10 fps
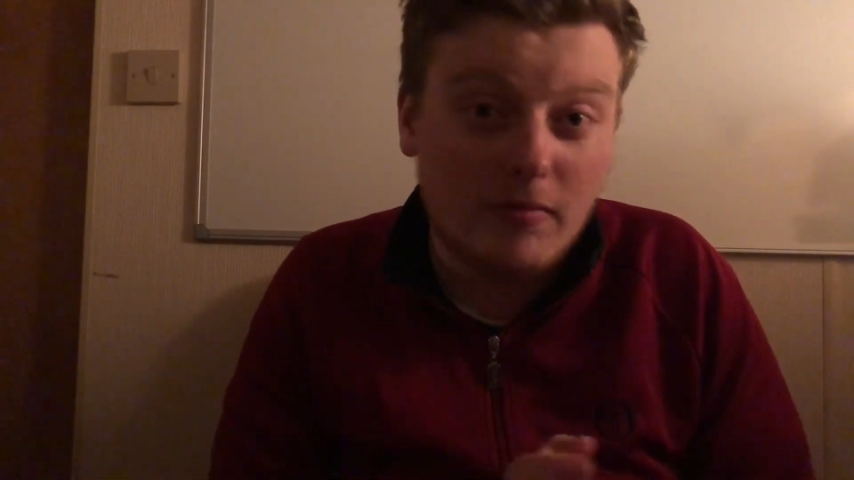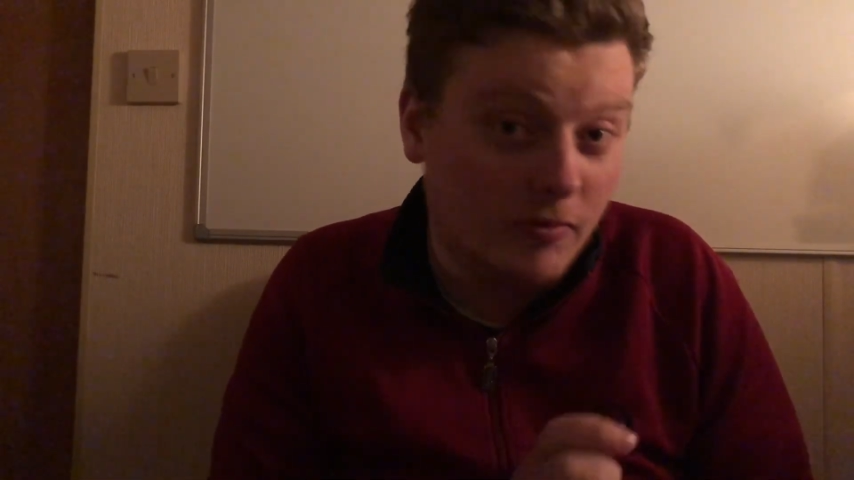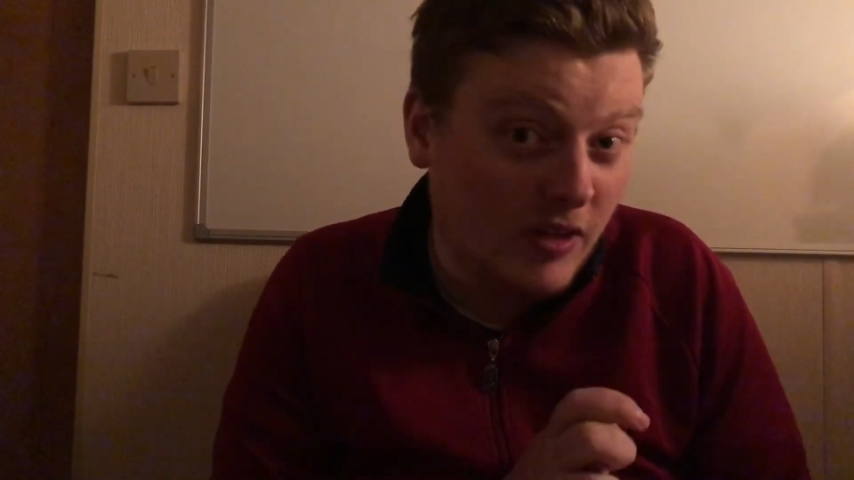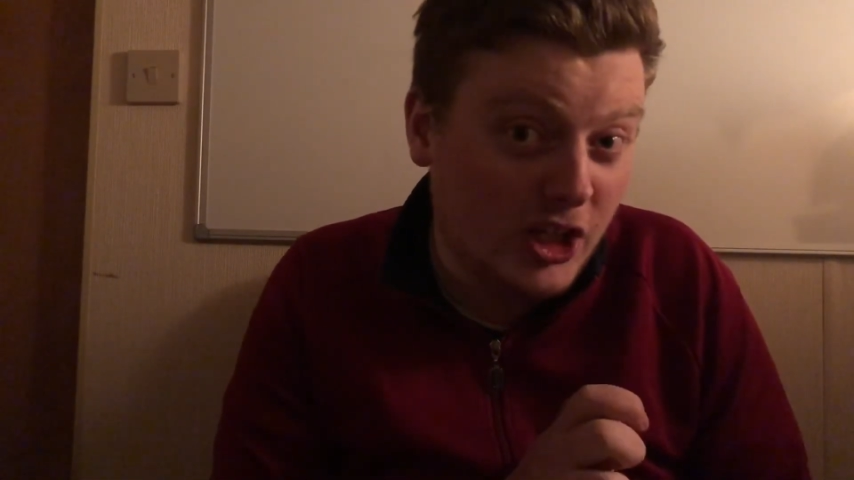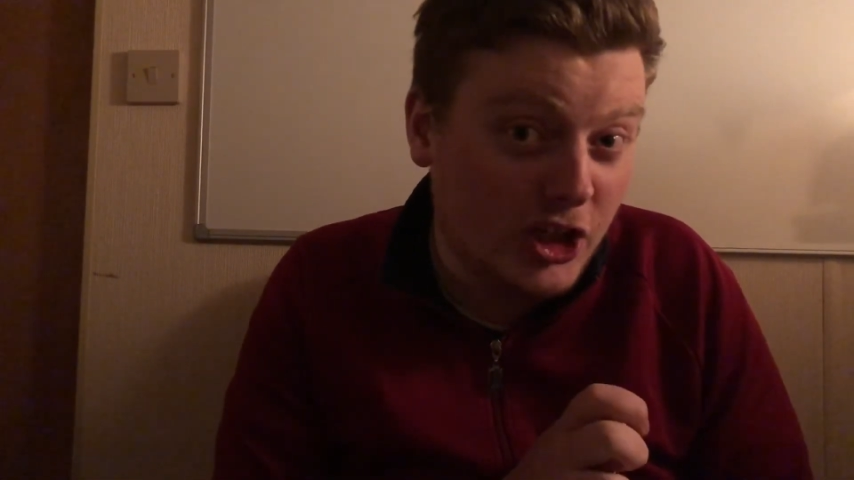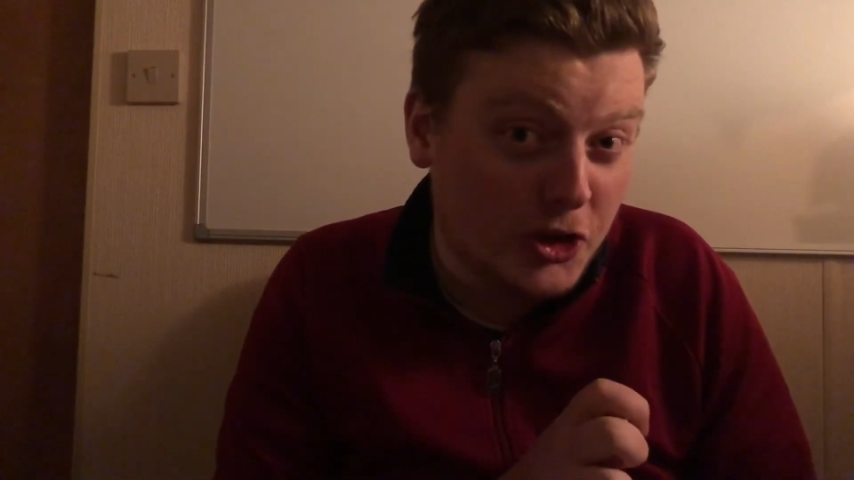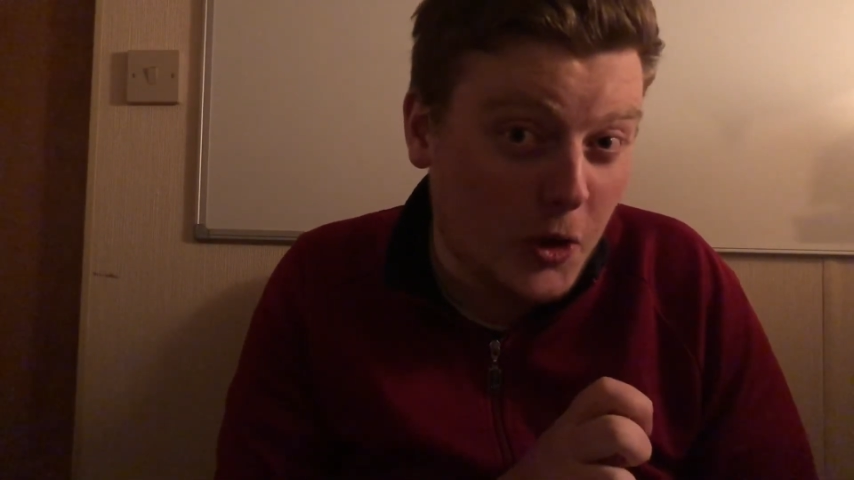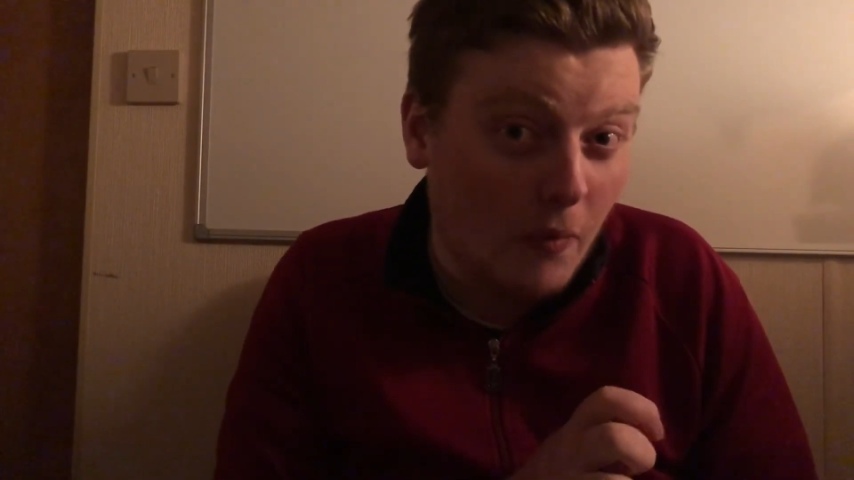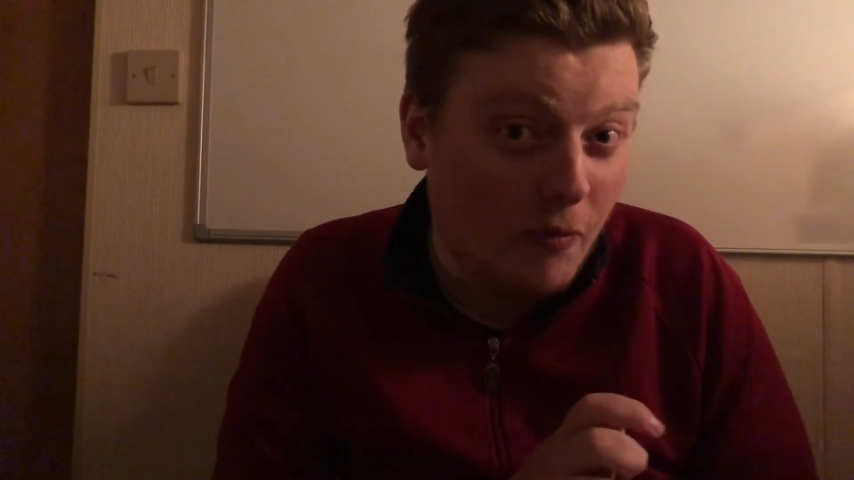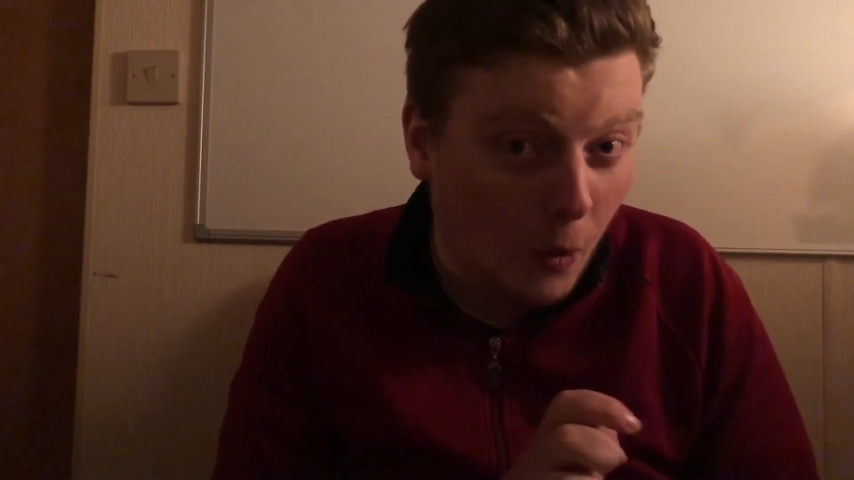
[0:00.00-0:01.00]
finish in
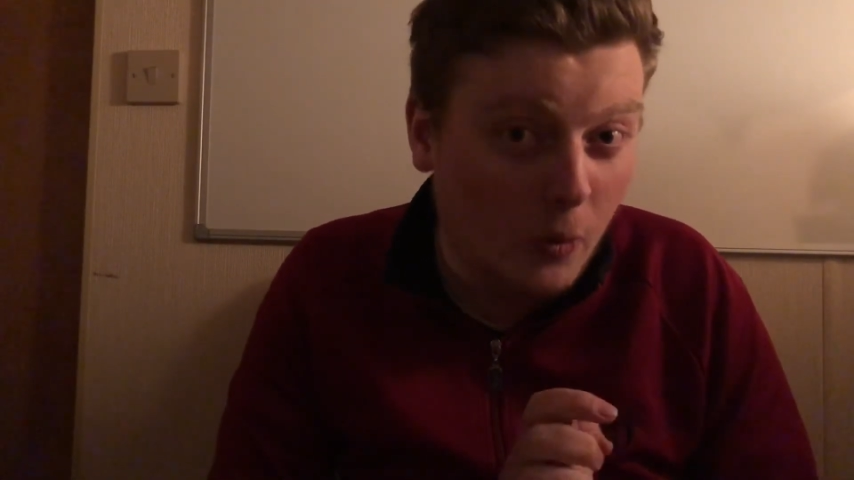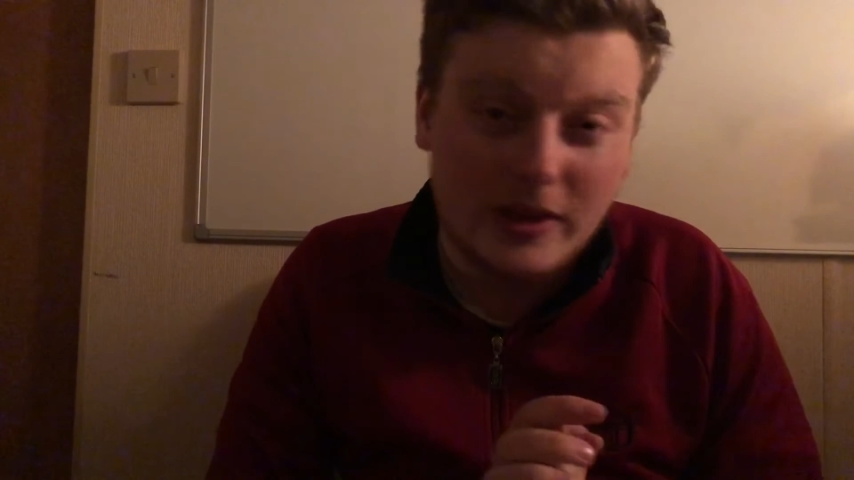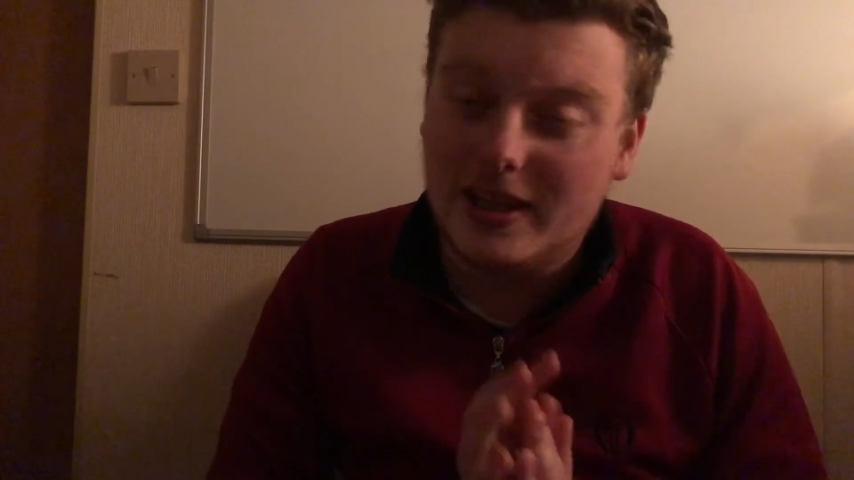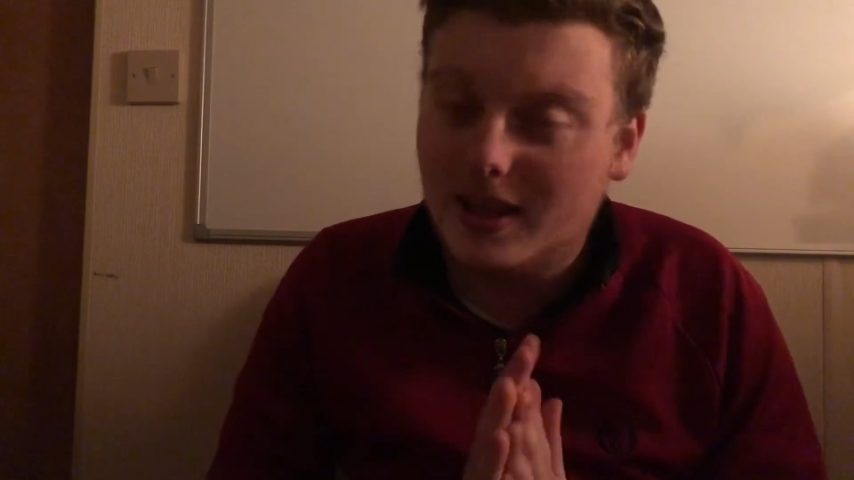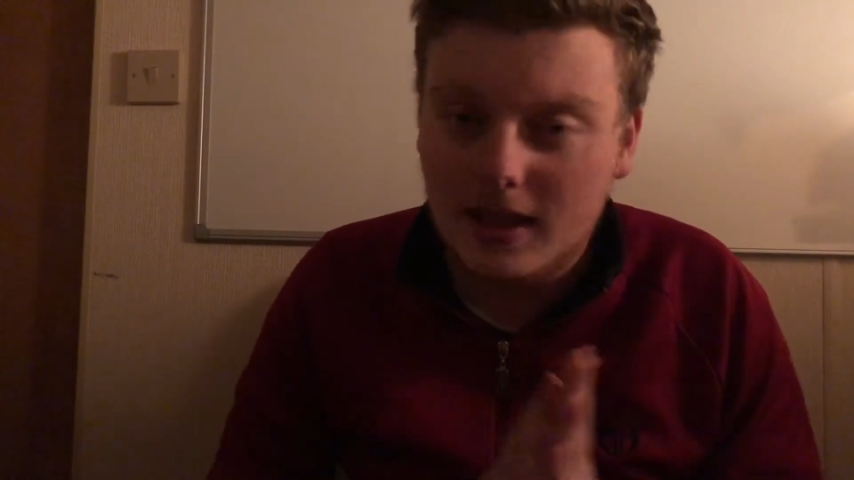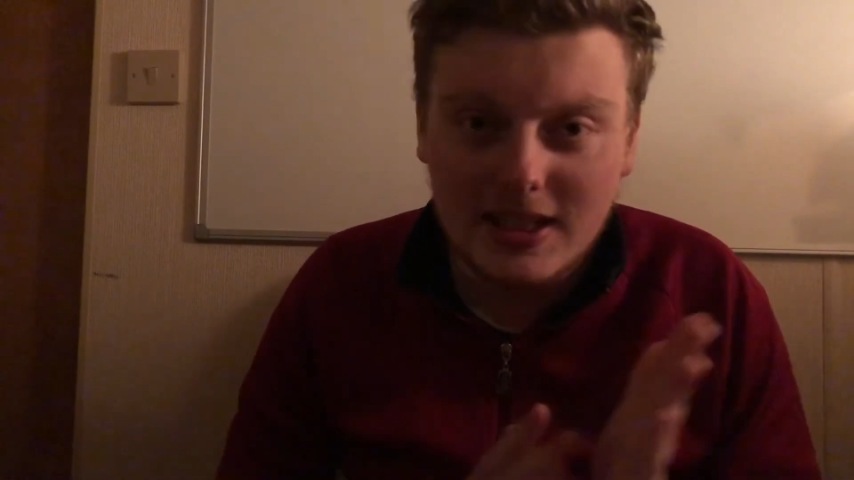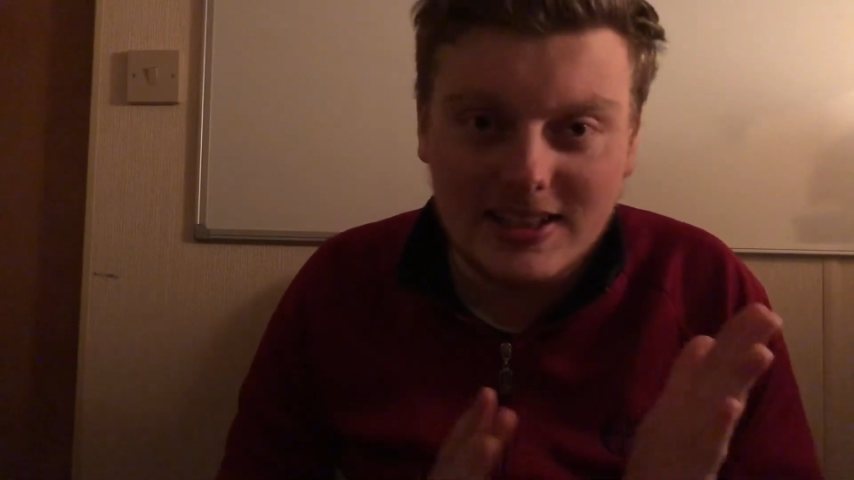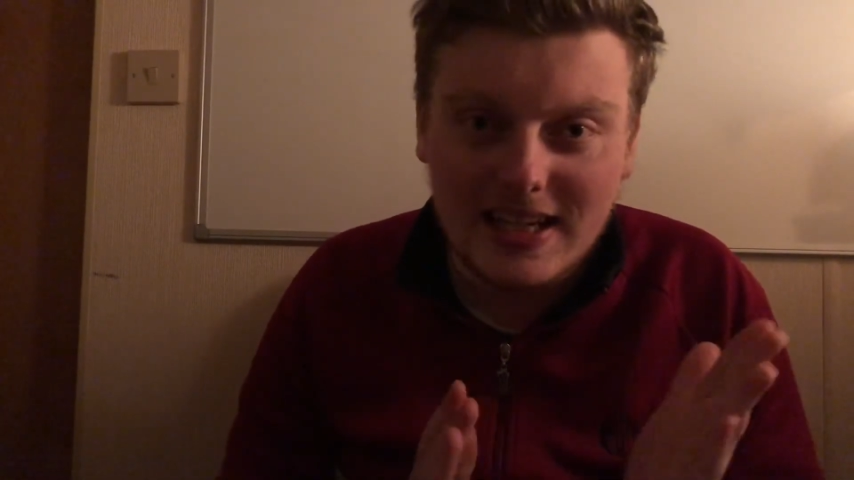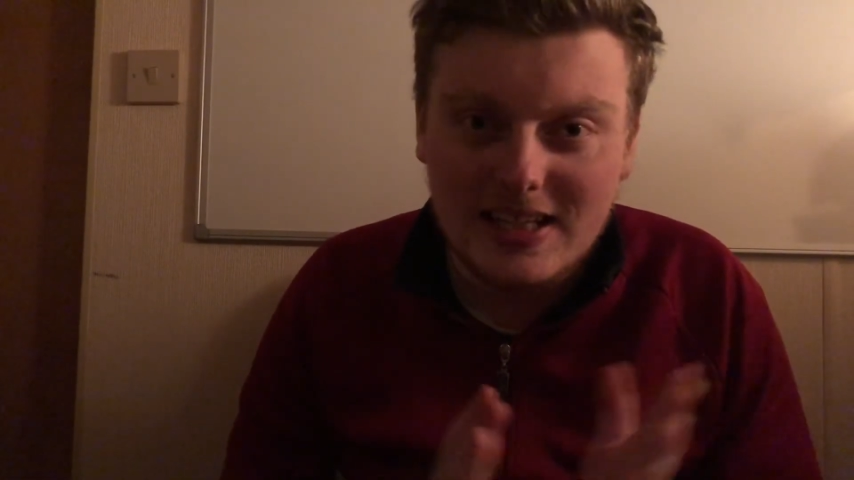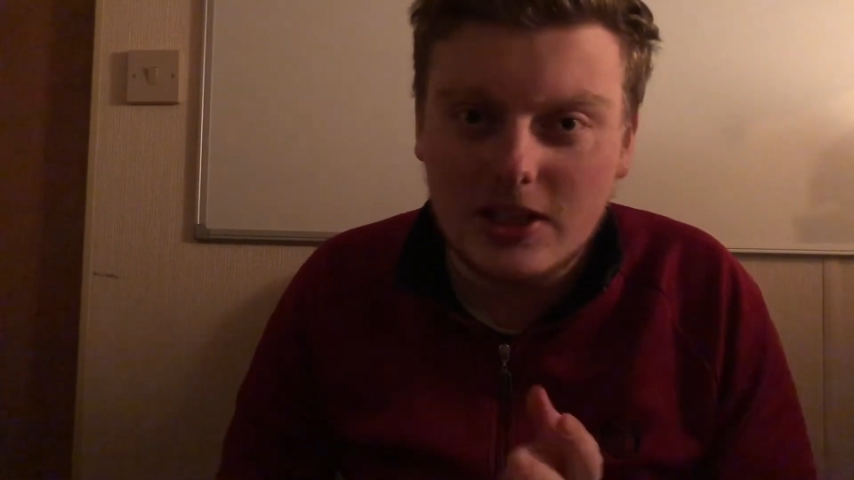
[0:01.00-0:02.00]
top four this
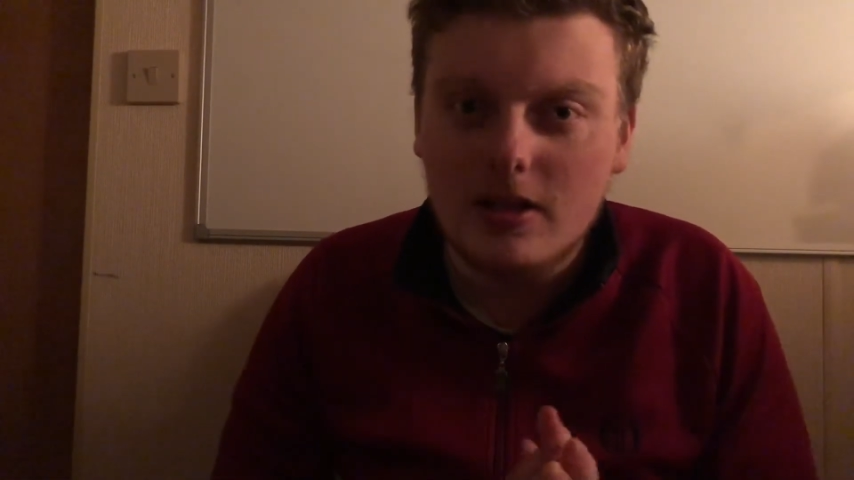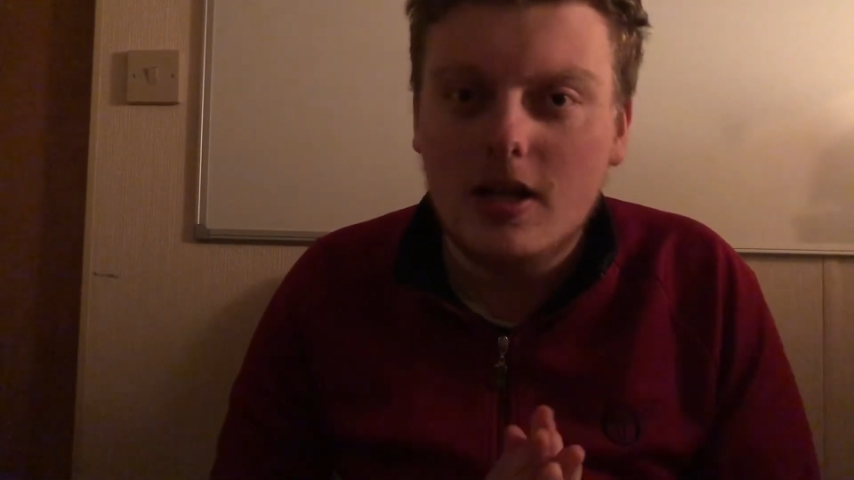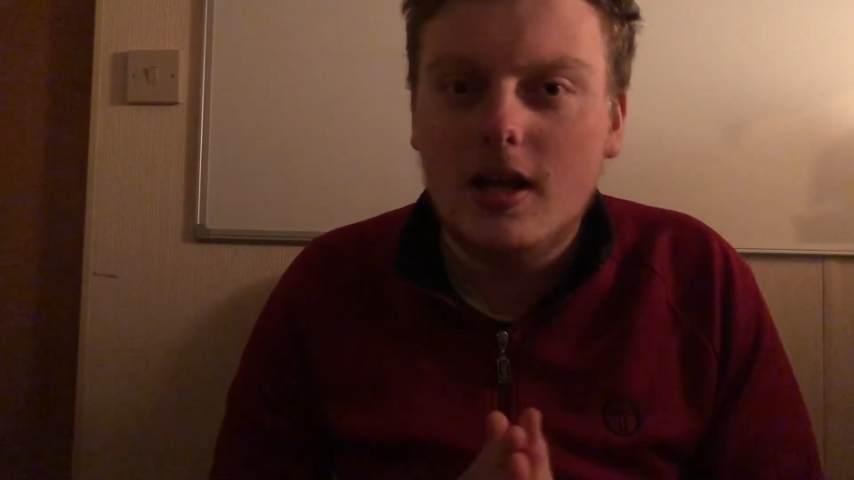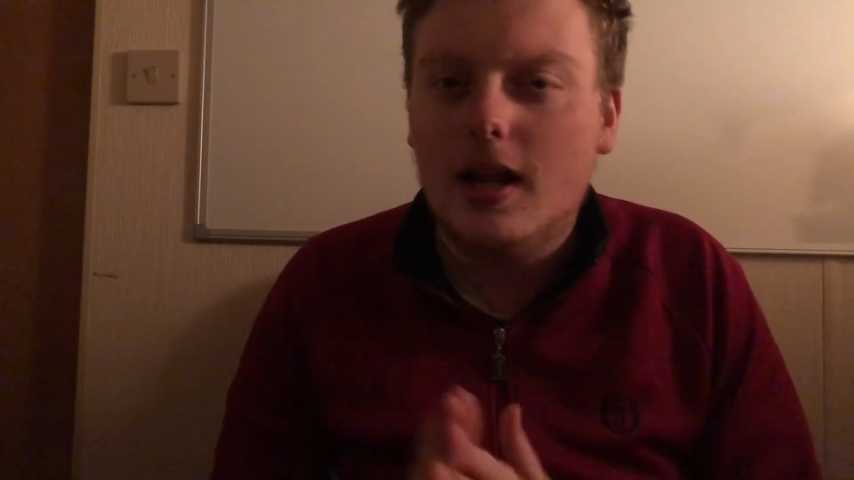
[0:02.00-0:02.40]
season?